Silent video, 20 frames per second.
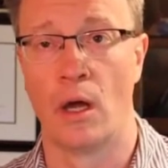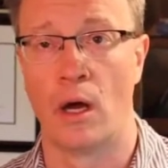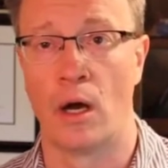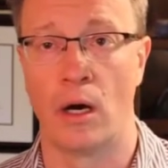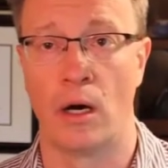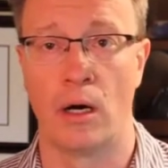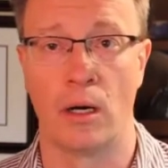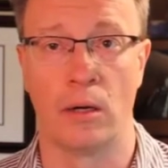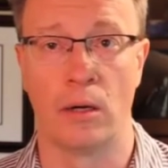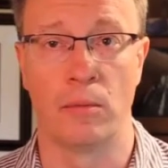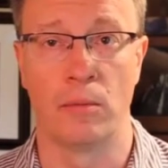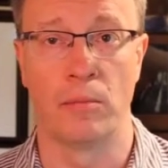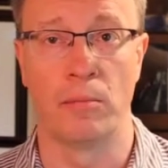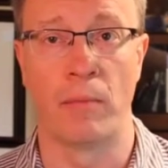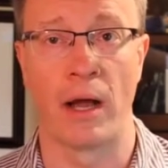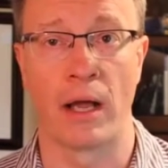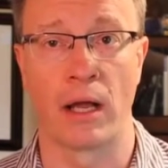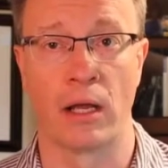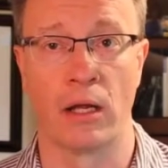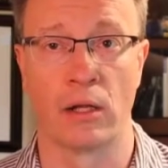
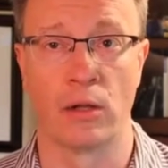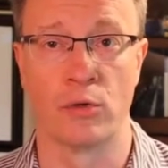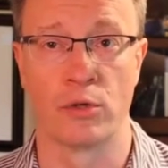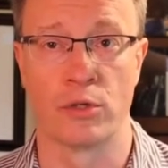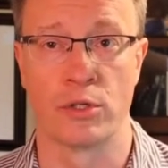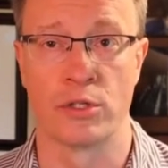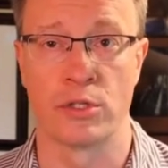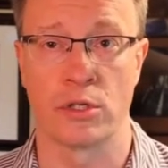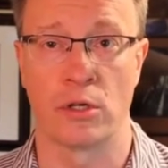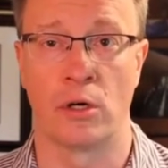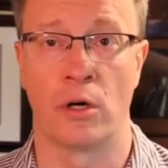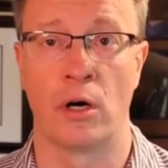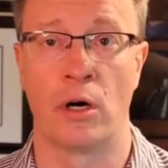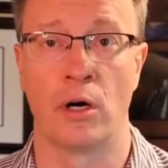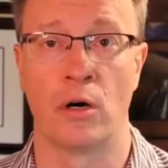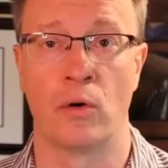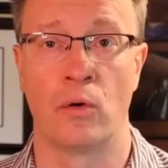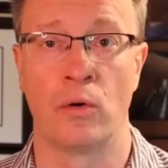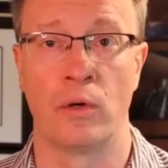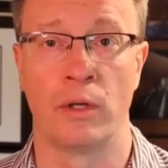my conclusions
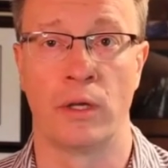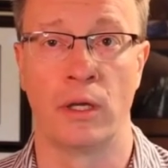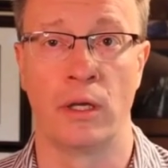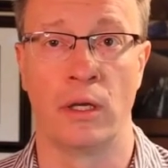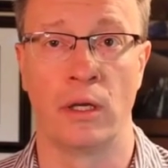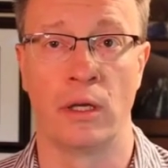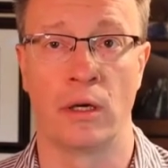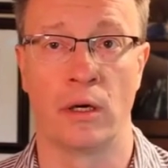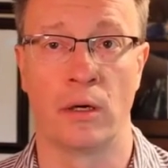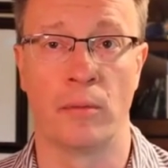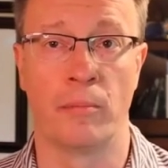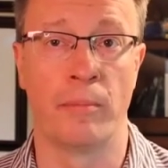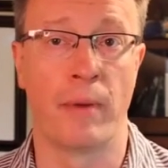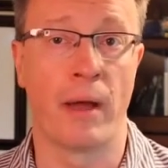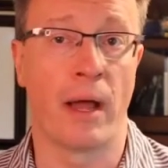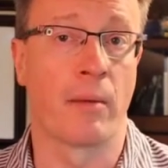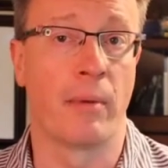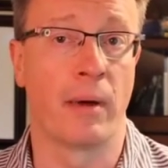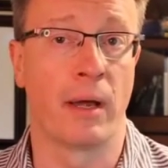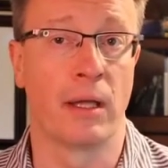are on a
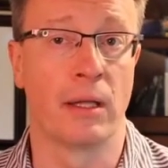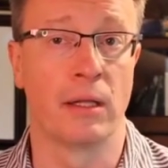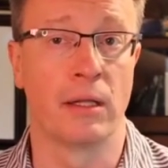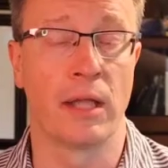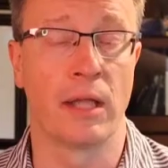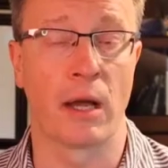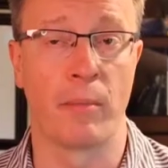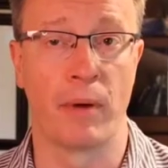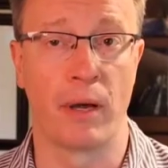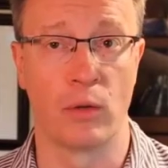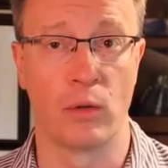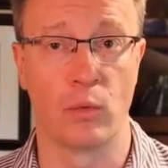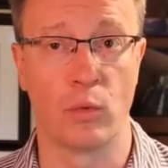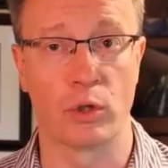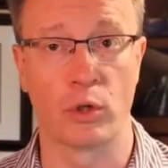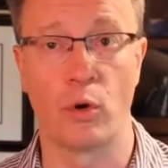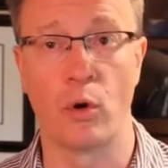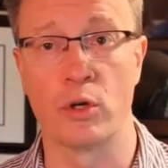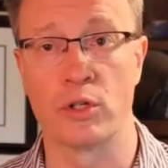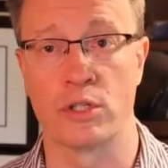back pain and neck pain,
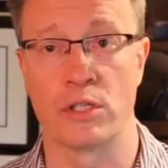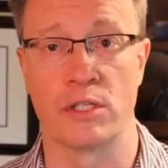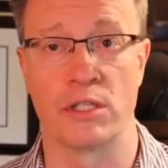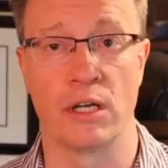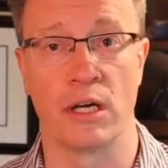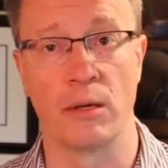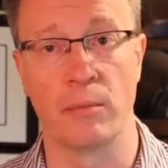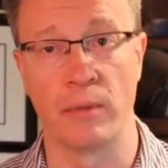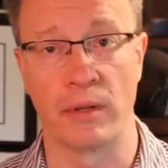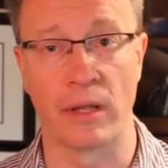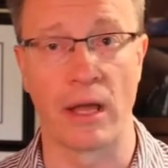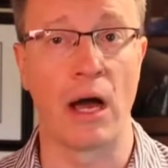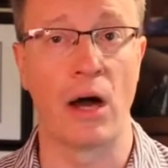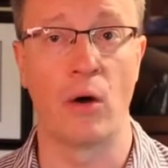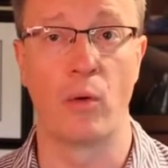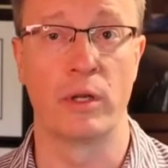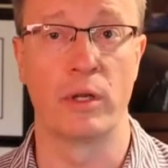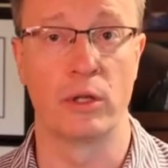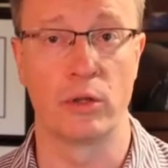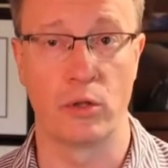what causes them, and how
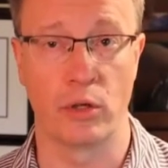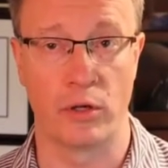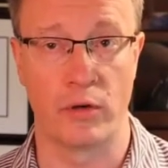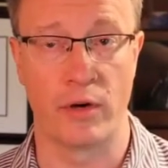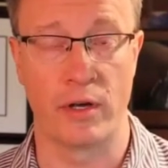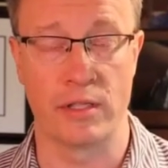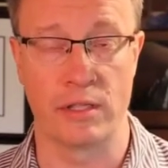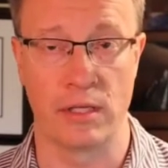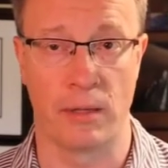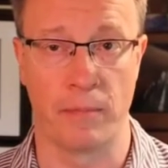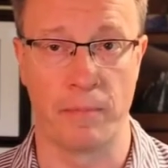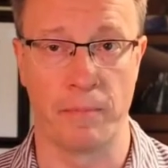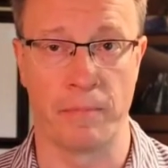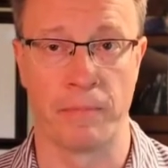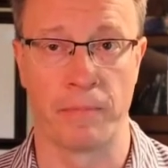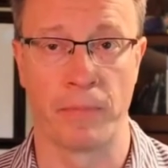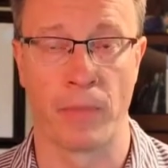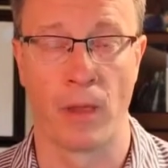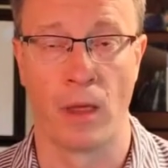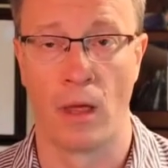we need to address them.
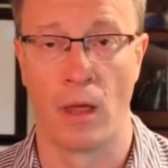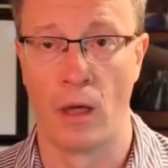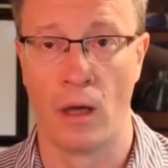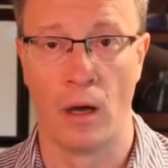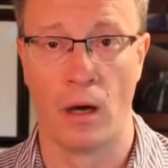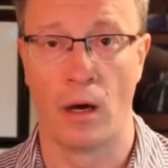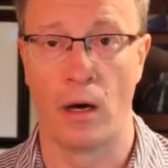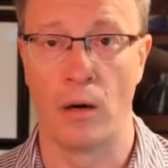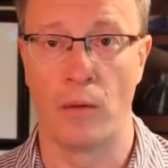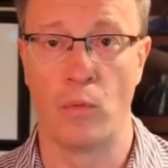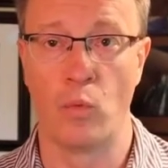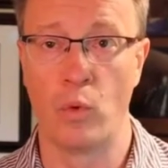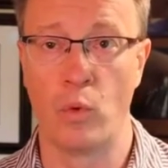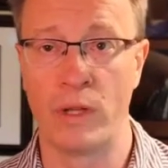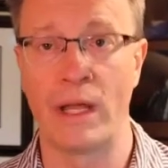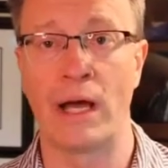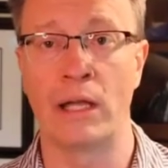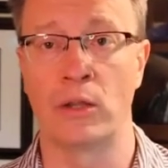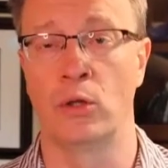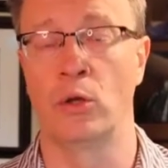We're
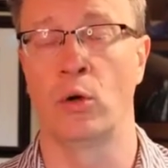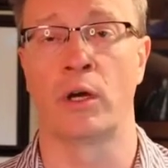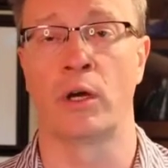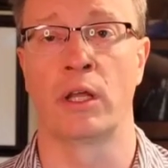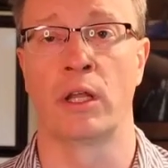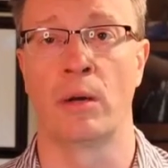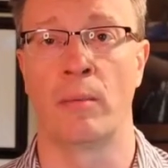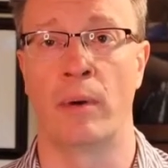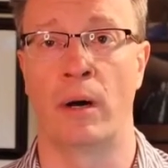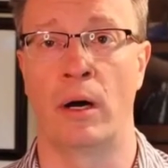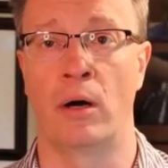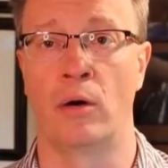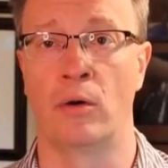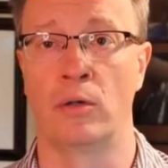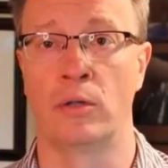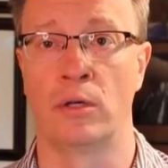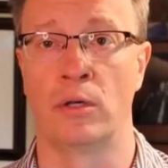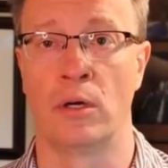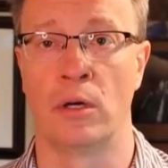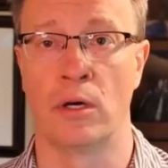not talking
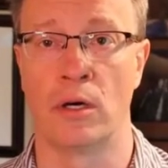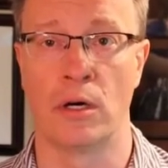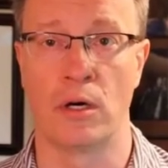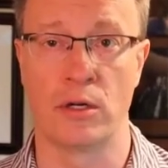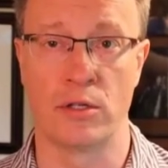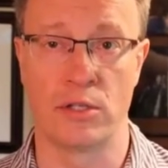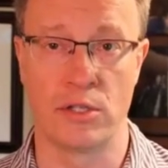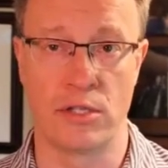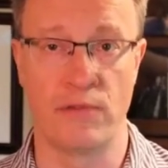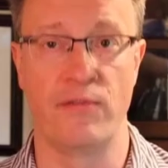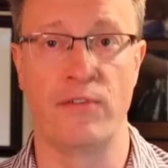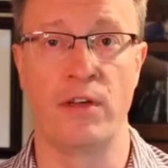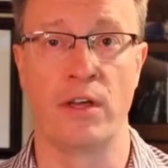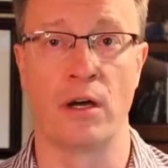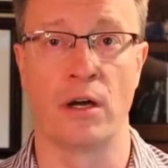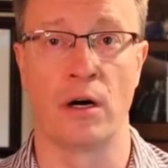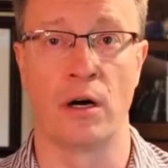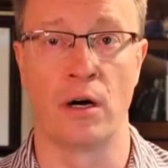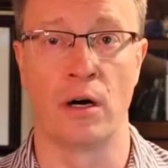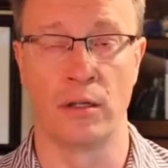about
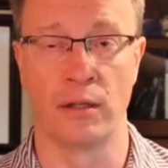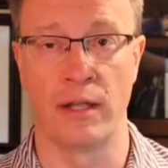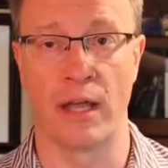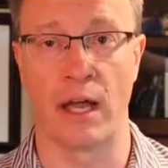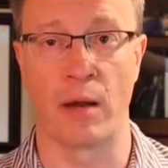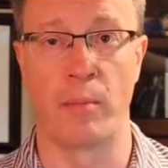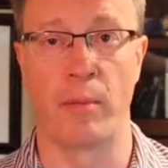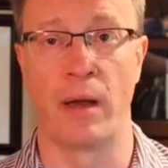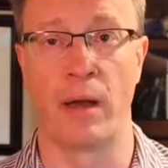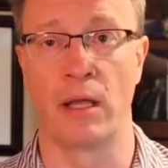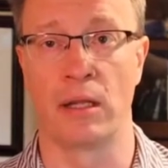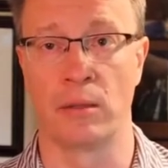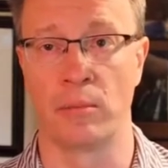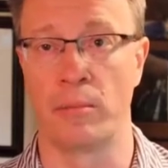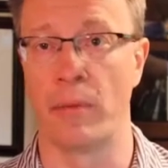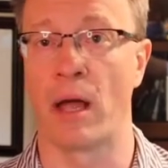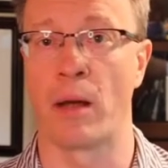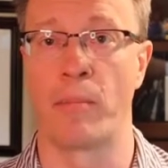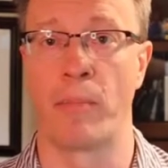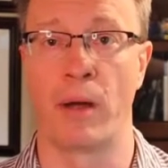severe neck pain and
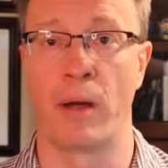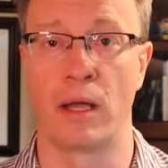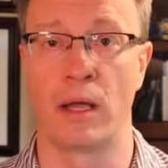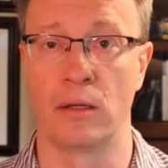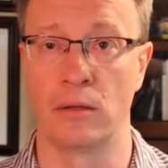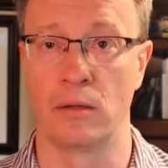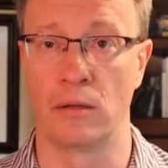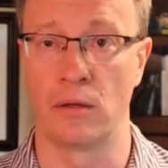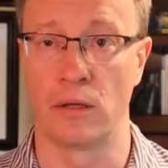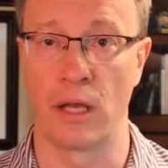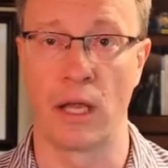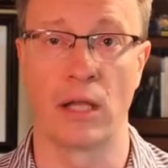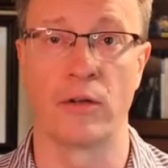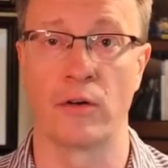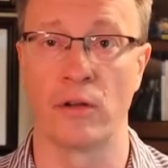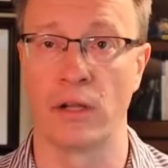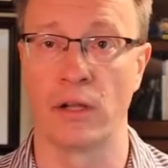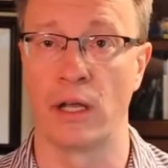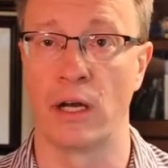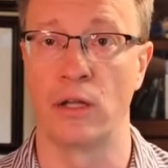back pain, again,
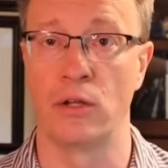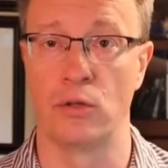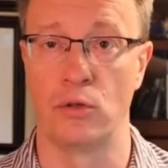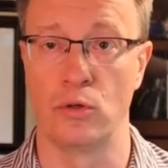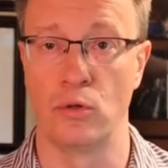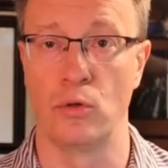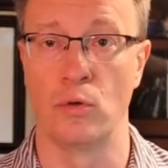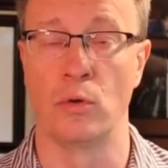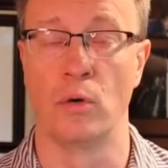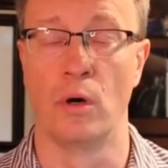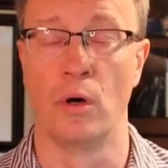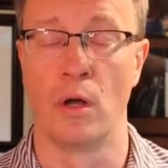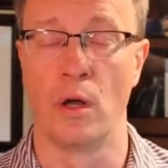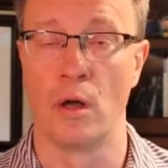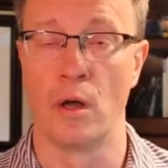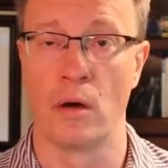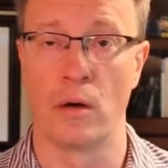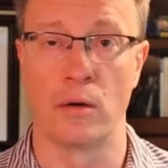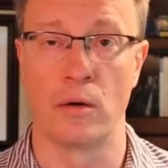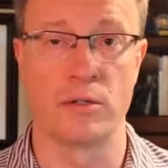related to
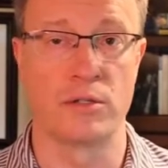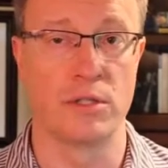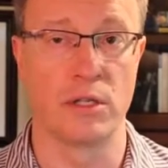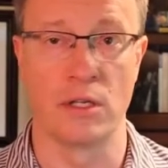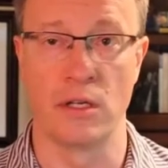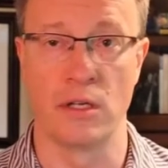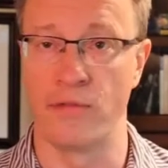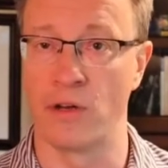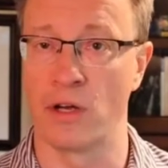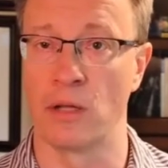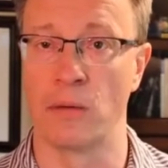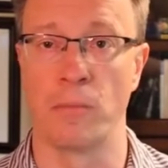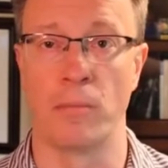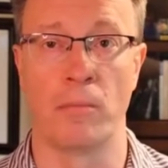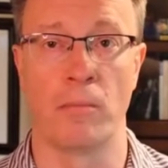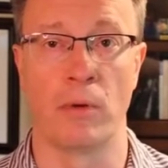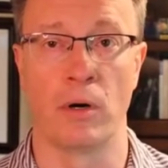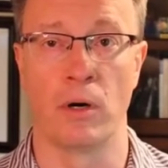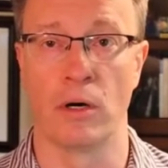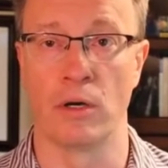significant
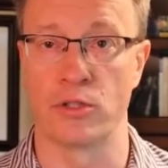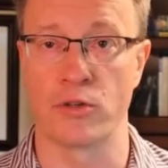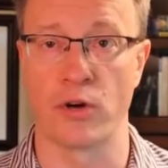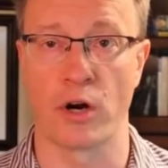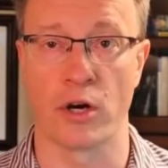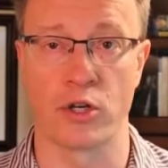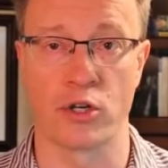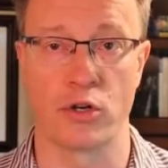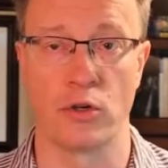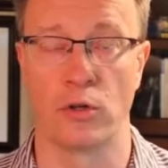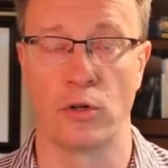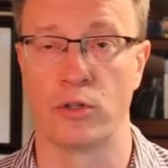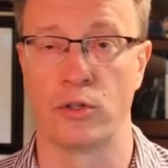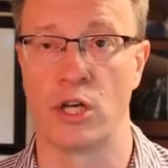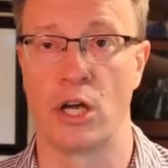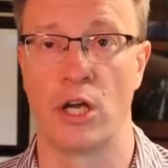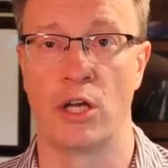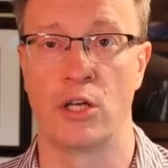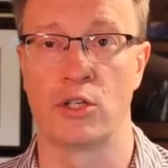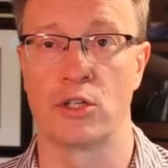structural
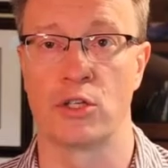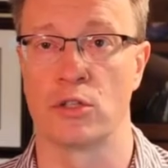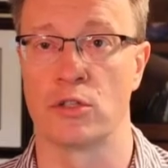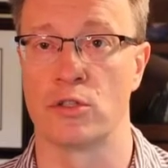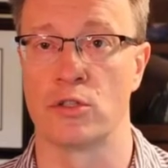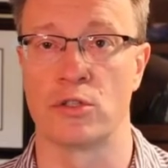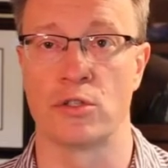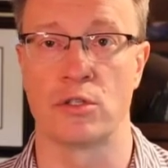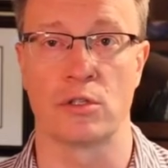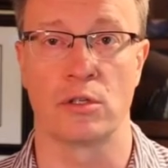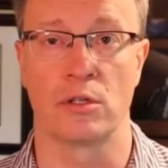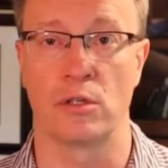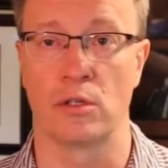changes